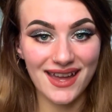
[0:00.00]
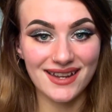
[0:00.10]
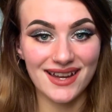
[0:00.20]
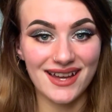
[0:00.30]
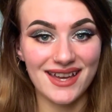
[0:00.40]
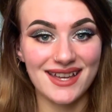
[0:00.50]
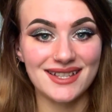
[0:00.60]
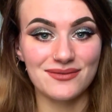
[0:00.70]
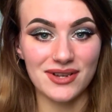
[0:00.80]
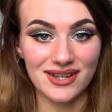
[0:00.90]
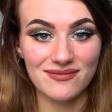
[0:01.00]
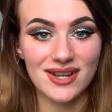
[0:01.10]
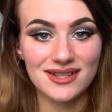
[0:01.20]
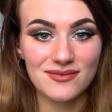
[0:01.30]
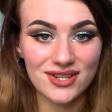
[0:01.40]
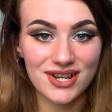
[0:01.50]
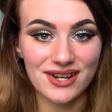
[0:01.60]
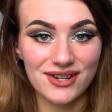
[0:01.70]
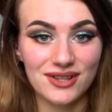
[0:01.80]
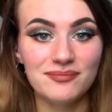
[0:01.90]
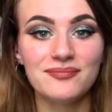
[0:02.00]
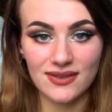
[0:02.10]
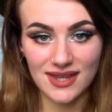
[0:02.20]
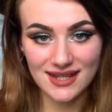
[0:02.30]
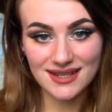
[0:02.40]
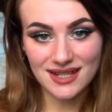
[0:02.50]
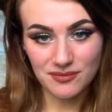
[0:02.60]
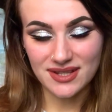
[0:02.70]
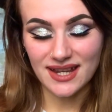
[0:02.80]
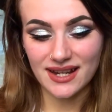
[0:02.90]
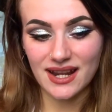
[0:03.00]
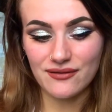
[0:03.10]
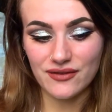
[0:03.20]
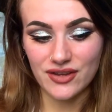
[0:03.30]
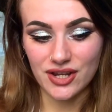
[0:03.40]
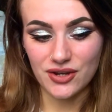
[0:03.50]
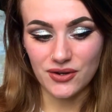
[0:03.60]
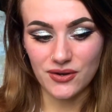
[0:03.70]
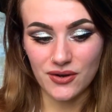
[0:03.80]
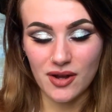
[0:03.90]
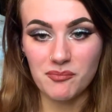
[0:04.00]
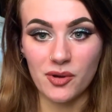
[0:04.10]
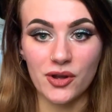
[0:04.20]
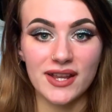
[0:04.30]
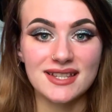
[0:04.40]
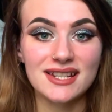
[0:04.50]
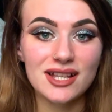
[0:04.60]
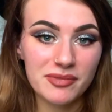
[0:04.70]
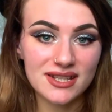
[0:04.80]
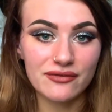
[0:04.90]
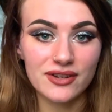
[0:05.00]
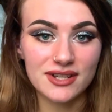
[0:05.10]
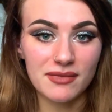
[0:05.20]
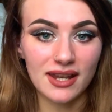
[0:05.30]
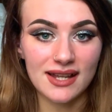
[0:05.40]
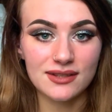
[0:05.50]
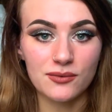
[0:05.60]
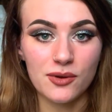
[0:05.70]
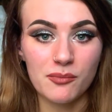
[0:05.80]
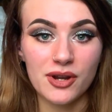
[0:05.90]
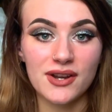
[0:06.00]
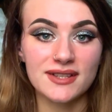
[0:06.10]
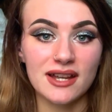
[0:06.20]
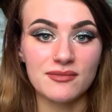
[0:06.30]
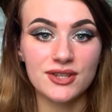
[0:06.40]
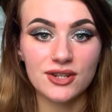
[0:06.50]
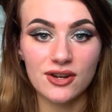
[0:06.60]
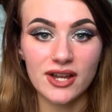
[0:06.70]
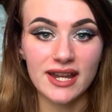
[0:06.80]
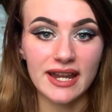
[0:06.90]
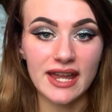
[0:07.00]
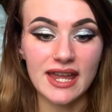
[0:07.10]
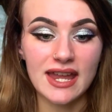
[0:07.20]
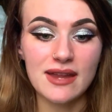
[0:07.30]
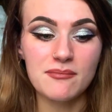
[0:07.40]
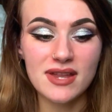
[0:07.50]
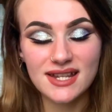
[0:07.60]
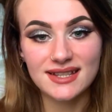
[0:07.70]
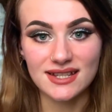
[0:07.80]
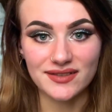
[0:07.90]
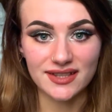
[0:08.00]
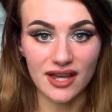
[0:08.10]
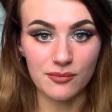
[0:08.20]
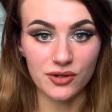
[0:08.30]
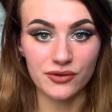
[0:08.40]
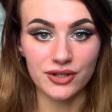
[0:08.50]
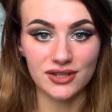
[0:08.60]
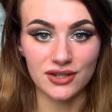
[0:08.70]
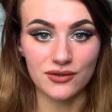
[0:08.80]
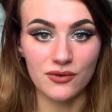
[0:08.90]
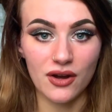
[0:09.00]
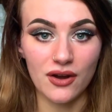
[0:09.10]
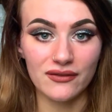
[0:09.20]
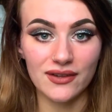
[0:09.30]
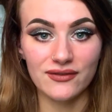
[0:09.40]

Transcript: Hi guys, welcome back to my channel. This is my second ever video, but it's a little bit different to my last one because I'm starting a mini series that I'm going to do of